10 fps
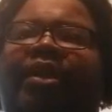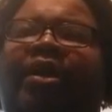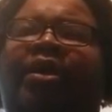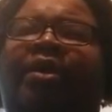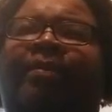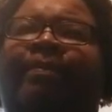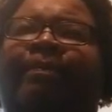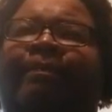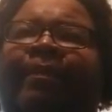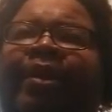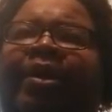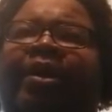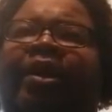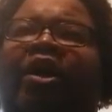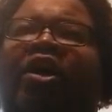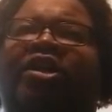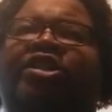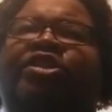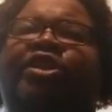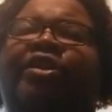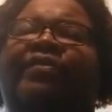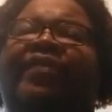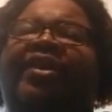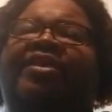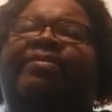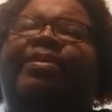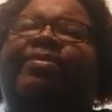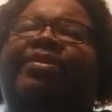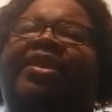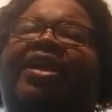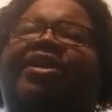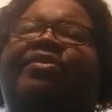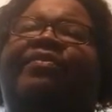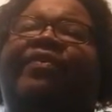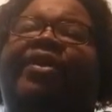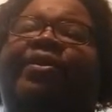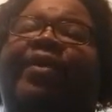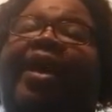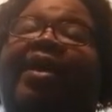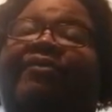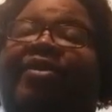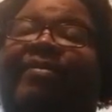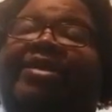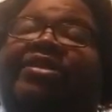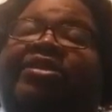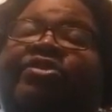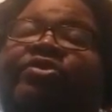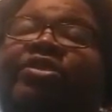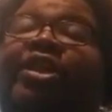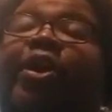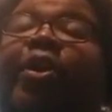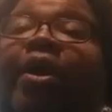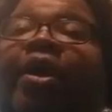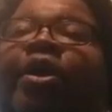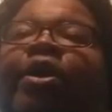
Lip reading: are deserving, the people that you feel have your best interests at heart,